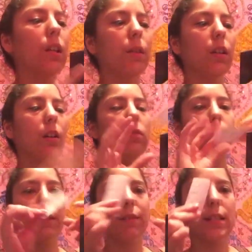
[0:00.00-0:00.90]
here we
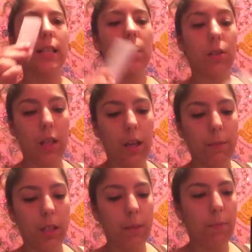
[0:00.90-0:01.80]
go, my receipts
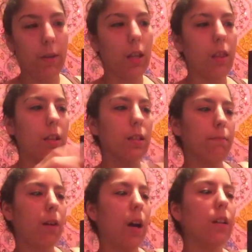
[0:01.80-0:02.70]
that I'm keeping in
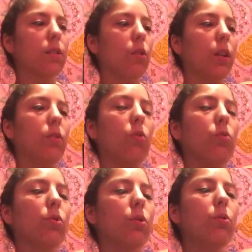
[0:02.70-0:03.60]
this box so I
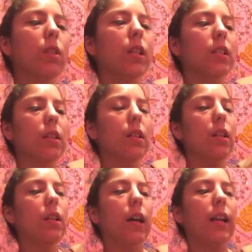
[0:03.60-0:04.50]
don't lose it.
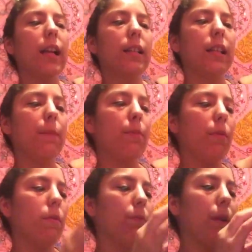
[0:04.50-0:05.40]
I like to keep
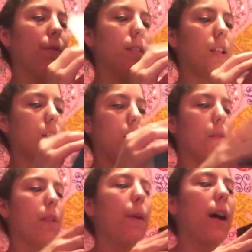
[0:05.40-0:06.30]
my receipts
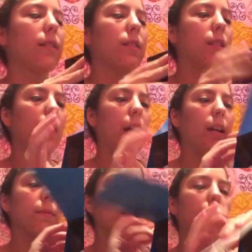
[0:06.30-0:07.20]
in the boxes that the
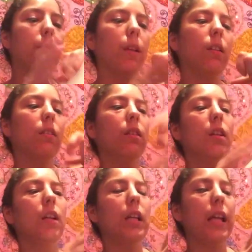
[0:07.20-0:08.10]
items come in,
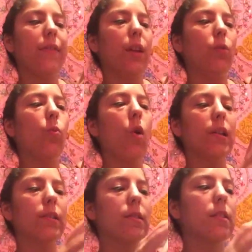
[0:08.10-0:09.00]
and then
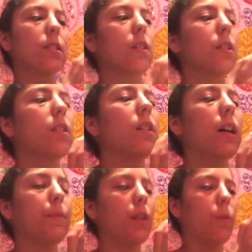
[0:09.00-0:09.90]
once
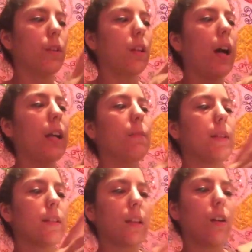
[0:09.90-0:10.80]
I'm done with the
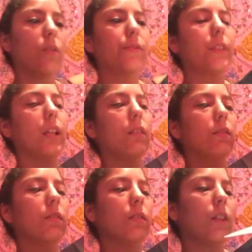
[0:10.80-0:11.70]
item itself,
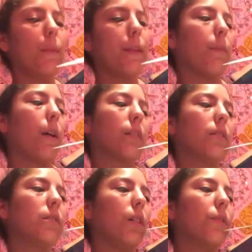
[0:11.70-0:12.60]
and I mean the
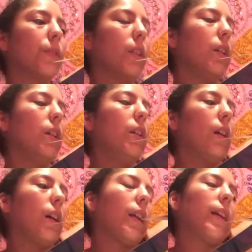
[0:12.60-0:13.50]
box itself,
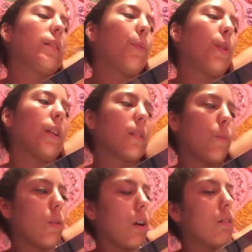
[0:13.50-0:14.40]
I like to put it
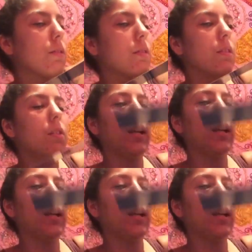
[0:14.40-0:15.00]
somewhere else.